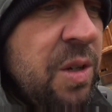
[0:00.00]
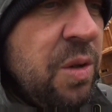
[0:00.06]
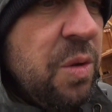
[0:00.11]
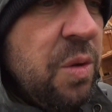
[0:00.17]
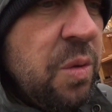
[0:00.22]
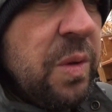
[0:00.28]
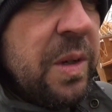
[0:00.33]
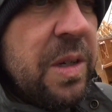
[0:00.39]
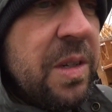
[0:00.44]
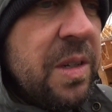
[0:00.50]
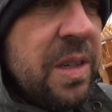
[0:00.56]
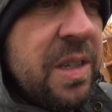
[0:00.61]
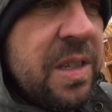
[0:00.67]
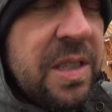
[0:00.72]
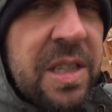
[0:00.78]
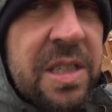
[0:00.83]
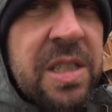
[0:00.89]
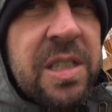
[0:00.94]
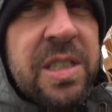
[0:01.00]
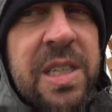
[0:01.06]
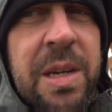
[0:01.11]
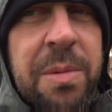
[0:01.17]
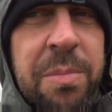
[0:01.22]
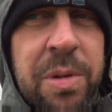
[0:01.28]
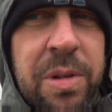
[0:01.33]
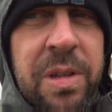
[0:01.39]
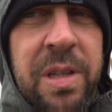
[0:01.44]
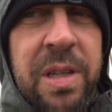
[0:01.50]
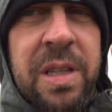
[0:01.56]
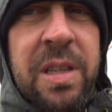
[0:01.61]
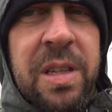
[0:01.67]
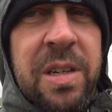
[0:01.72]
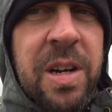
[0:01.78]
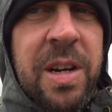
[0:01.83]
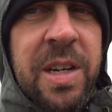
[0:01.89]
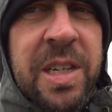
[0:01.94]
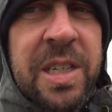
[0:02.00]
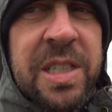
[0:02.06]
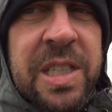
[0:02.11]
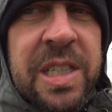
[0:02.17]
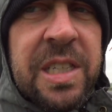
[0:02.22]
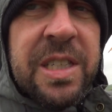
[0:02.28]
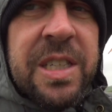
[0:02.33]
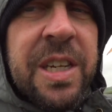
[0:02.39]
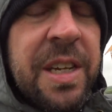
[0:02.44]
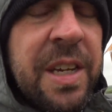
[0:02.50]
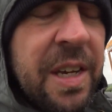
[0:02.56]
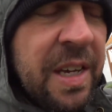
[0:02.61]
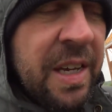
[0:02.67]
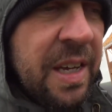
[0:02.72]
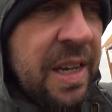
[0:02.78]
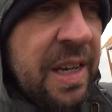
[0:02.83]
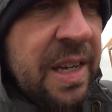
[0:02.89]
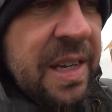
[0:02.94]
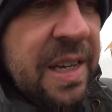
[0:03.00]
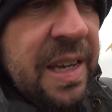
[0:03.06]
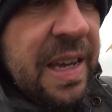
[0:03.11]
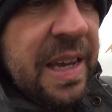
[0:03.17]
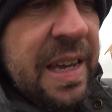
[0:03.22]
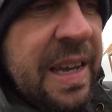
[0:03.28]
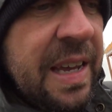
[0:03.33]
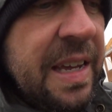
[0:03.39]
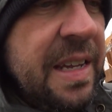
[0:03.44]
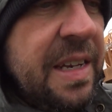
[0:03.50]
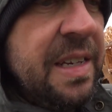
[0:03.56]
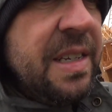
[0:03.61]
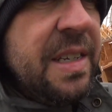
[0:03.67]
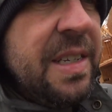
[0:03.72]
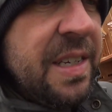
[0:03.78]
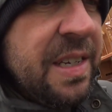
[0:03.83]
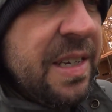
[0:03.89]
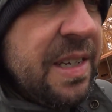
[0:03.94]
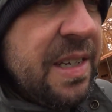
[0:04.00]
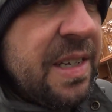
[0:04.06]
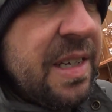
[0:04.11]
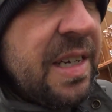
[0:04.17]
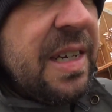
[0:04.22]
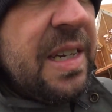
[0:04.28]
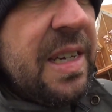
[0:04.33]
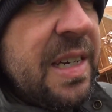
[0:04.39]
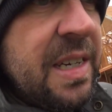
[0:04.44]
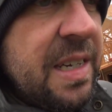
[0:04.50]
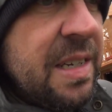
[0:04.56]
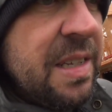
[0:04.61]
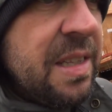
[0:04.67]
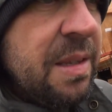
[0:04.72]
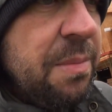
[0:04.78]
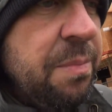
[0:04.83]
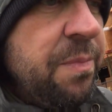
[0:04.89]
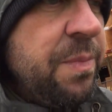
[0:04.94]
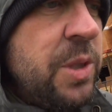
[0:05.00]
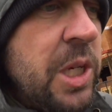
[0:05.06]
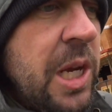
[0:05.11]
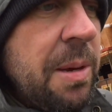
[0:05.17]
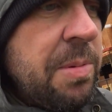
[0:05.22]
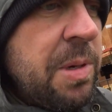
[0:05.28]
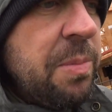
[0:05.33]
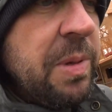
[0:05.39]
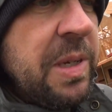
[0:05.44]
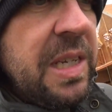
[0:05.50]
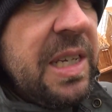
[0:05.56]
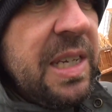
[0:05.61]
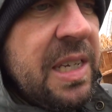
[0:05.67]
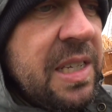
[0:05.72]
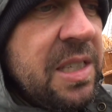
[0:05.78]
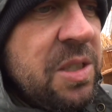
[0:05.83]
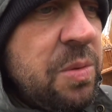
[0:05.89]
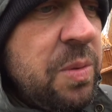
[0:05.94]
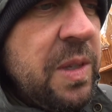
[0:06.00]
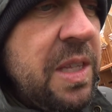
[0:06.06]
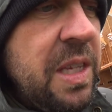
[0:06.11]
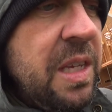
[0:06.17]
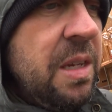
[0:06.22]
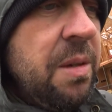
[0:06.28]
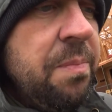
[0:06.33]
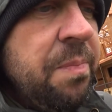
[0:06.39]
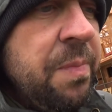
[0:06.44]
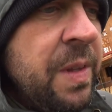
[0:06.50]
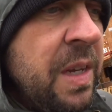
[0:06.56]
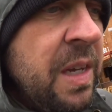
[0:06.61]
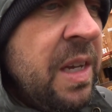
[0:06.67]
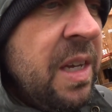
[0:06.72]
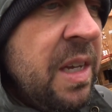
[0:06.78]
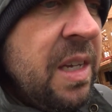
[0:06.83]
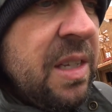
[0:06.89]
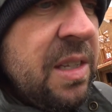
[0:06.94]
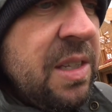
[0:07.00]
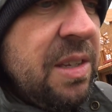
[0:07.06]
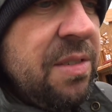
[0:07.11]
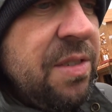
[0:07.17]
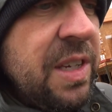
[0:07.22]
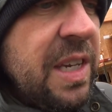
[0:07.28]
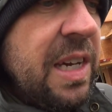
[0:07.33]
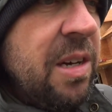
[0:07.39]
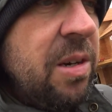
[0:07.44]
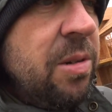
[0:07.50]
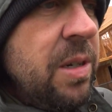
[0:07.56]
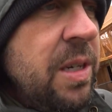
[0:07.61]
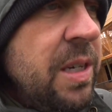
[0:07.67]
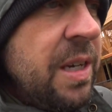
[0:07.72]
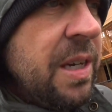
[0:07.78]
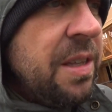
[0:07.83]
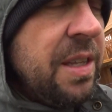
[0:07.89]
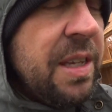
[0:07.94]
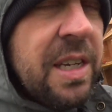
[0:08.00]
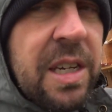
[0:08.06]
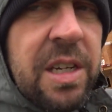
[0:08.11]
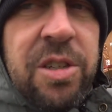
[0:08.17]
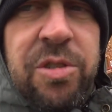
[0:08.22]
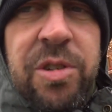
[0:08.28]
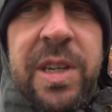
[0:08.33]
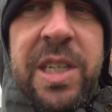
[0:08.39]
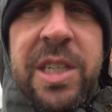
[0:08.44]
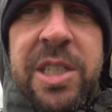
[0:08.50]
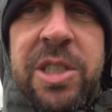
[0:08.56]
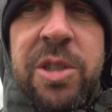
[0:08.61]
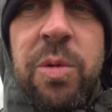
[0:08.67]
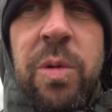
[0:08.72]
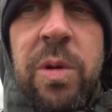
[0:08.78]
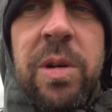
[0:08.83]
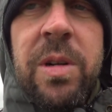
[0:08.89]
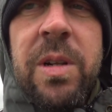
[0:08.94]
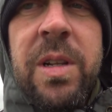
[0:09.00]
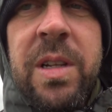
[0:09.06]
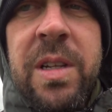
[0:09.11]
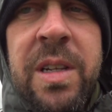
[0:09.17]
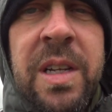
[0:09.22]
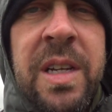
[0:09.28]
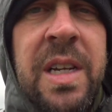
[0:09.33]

who will disassemble the carcasses. And the chapter begins with him leaving out, I think, a gray squirrel